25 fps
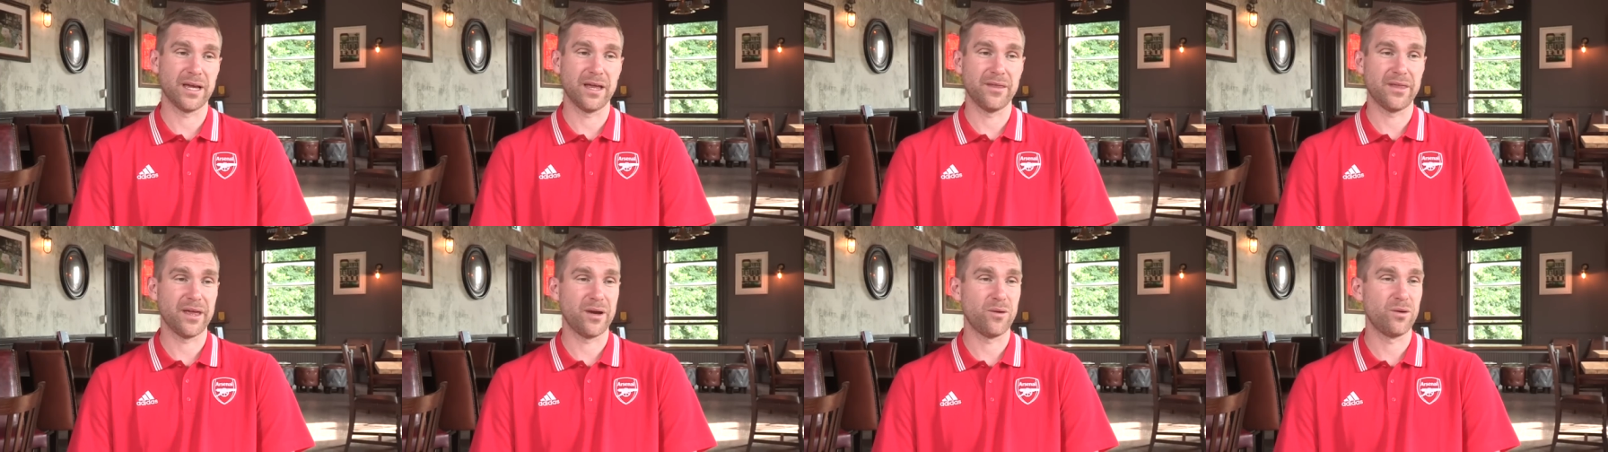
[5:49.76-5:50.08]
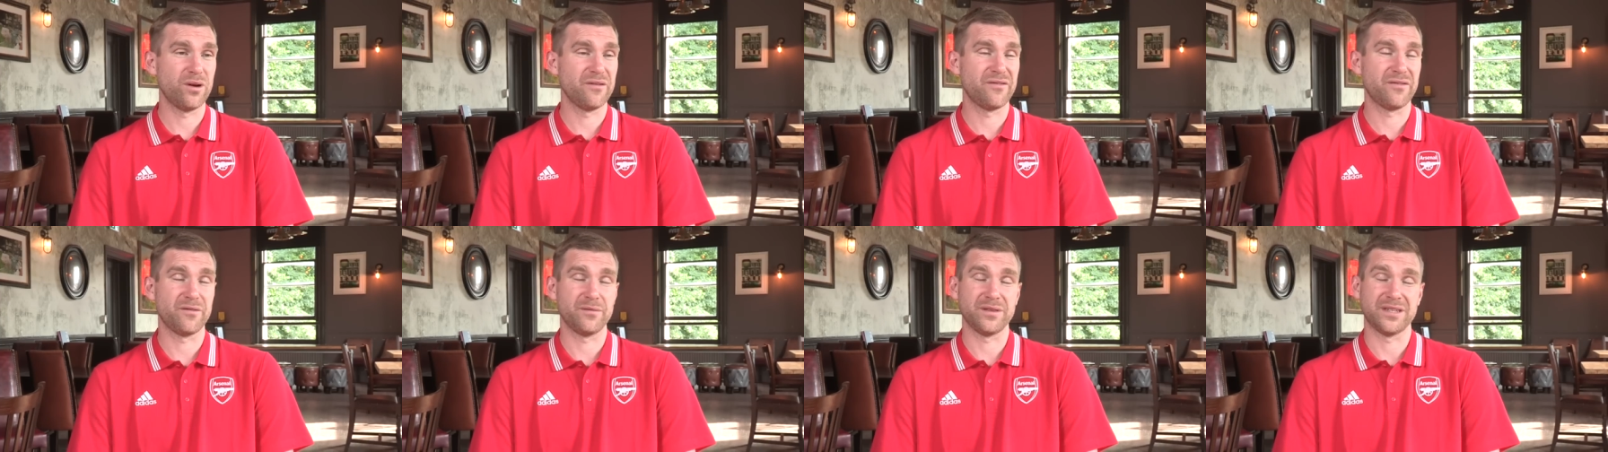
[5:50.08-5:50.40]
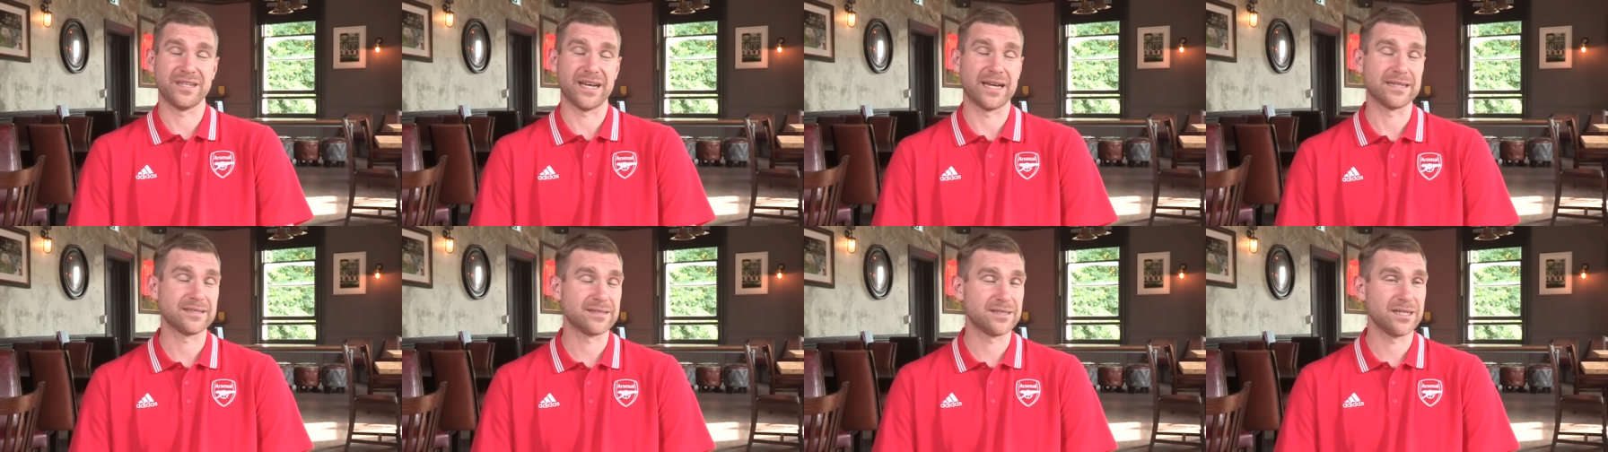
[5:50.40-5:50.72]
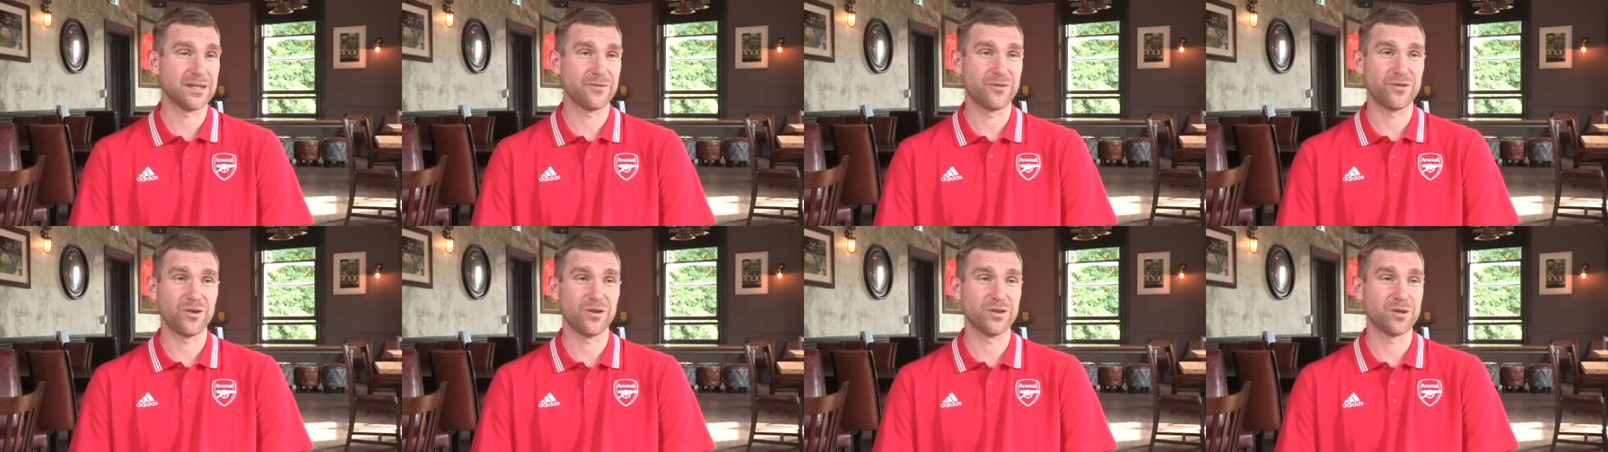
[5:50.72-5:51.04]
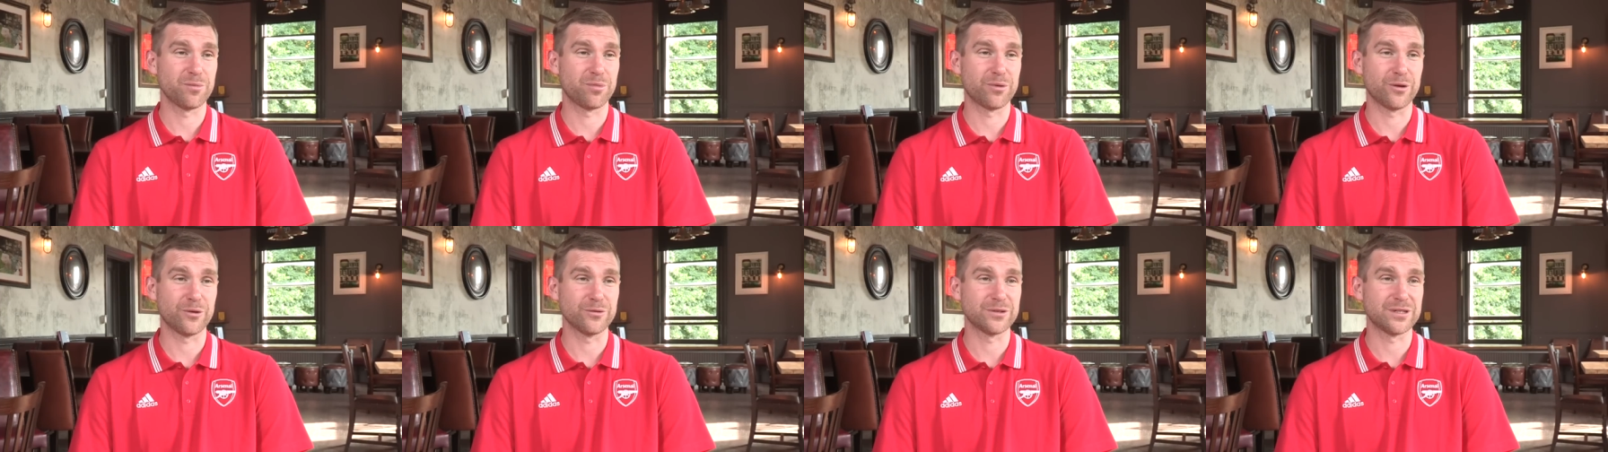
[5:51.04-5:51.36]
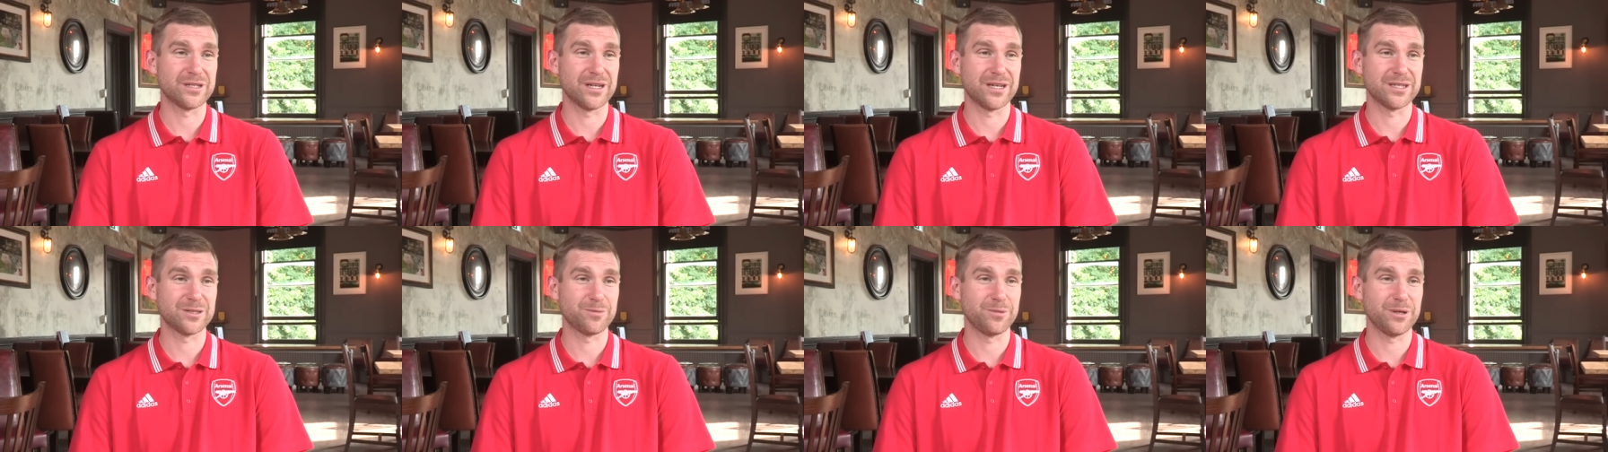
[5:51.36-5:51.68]
They were fantastic throughout the
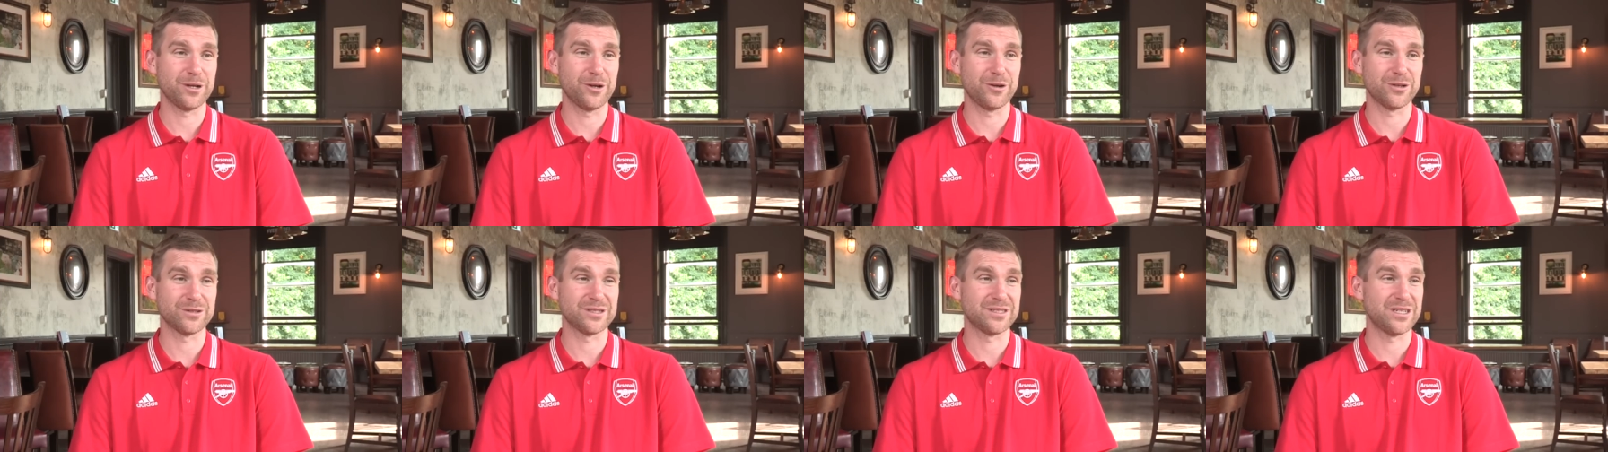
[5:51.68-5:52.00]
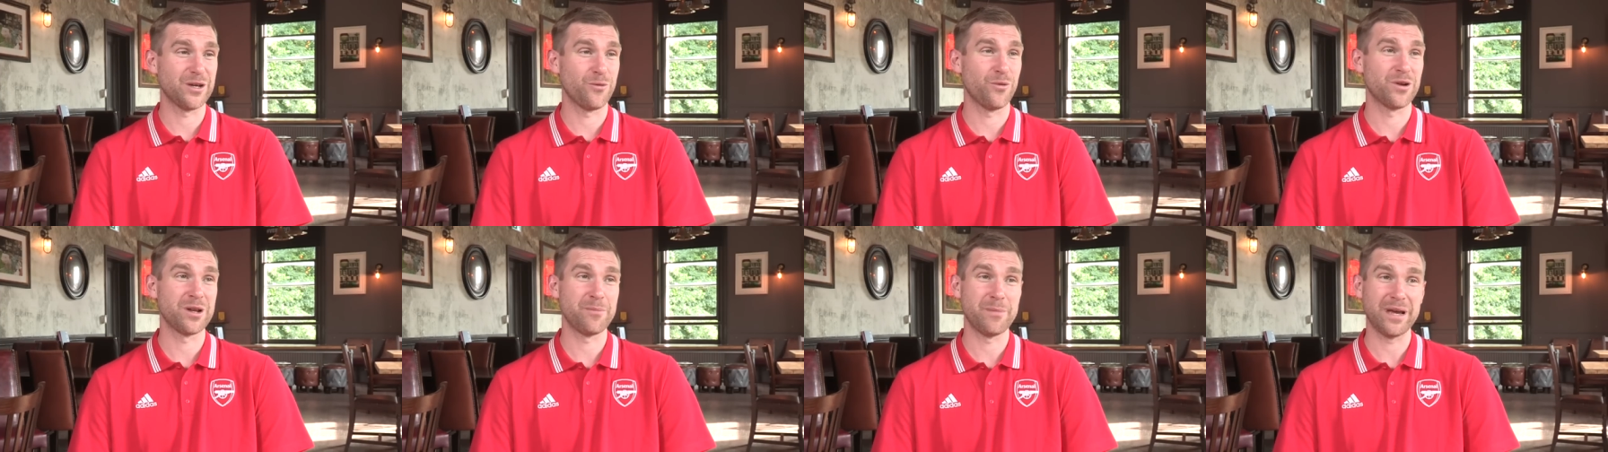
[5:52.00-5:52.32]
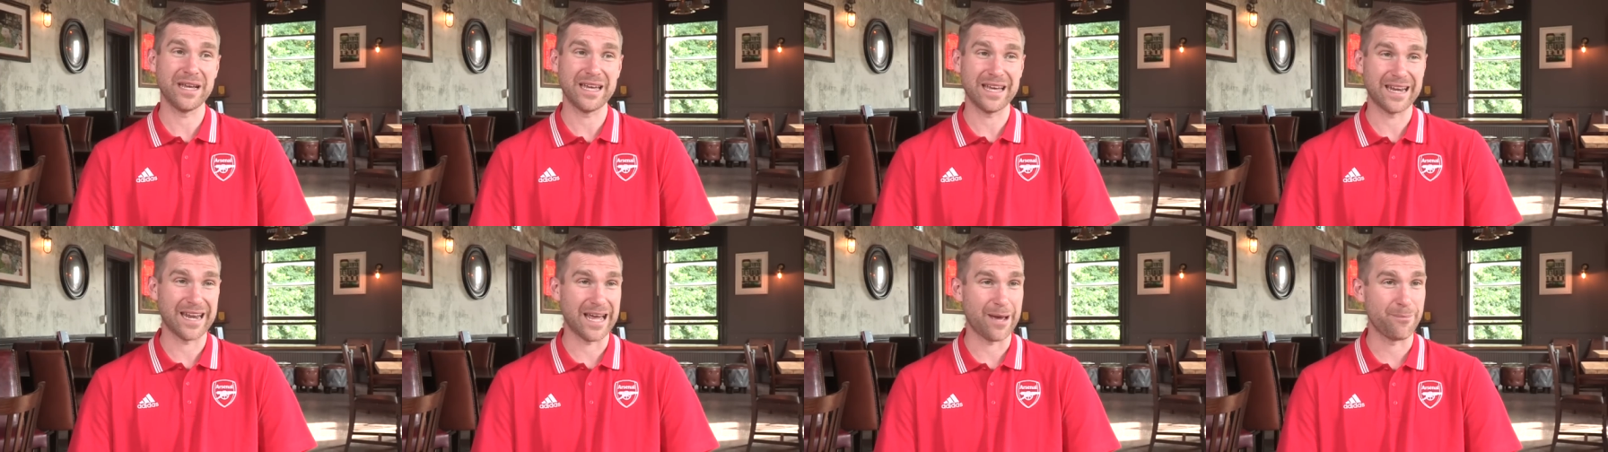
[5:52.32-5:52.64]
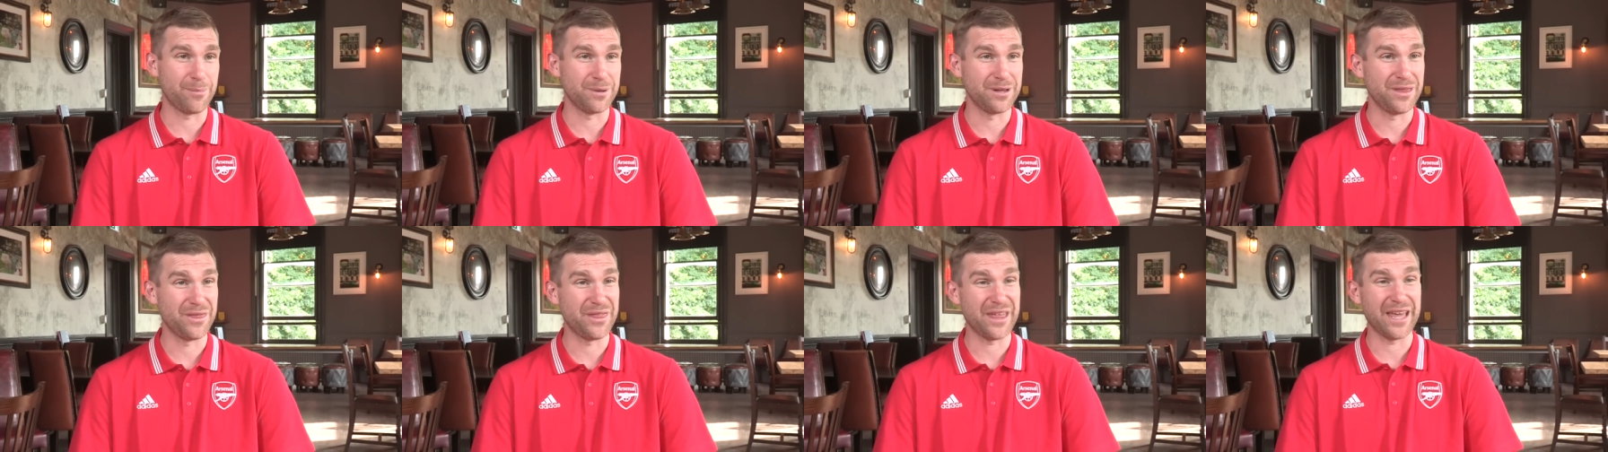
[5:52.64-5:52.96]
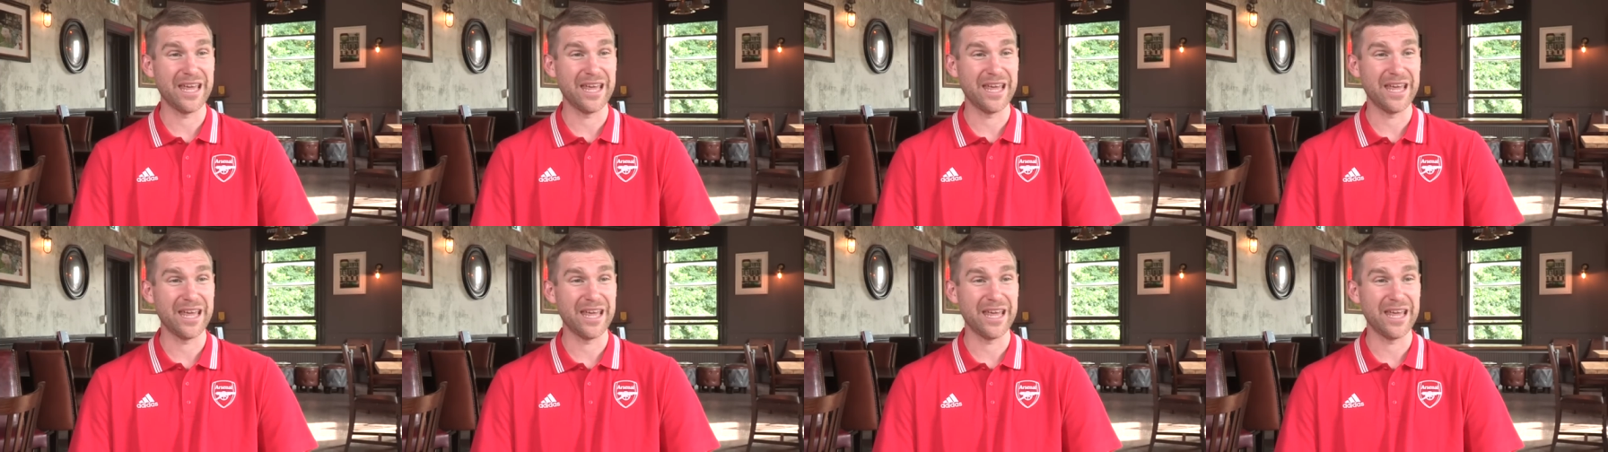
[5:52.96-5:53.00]
process because they want to make it happen.